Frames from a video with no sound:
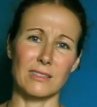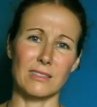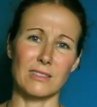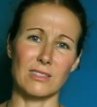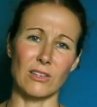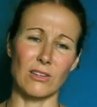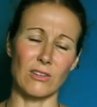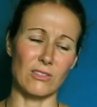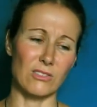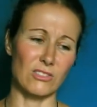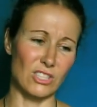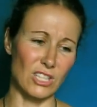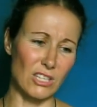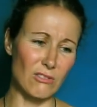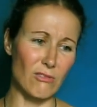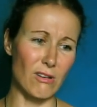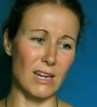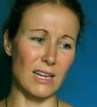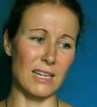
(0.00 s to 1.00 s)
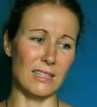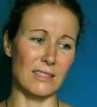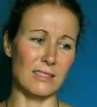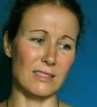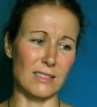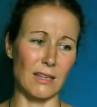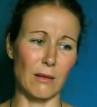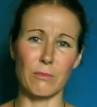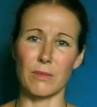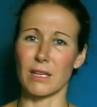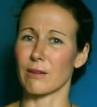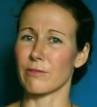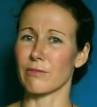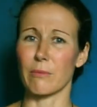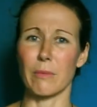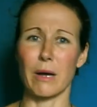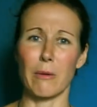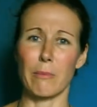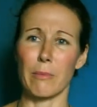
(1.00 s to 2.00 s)
So generally it's something
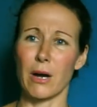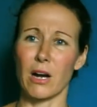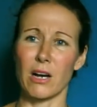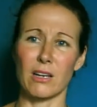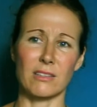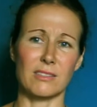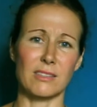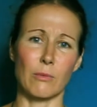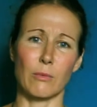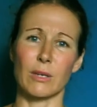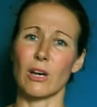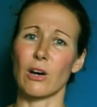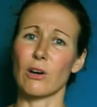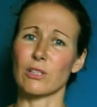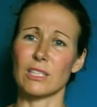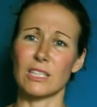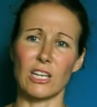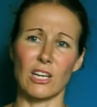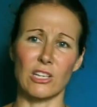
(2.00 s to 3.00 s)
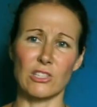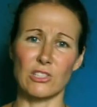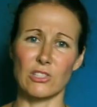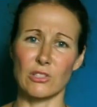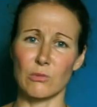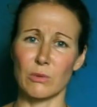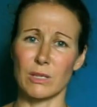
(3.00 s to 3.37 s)
from our past that we're holding on to.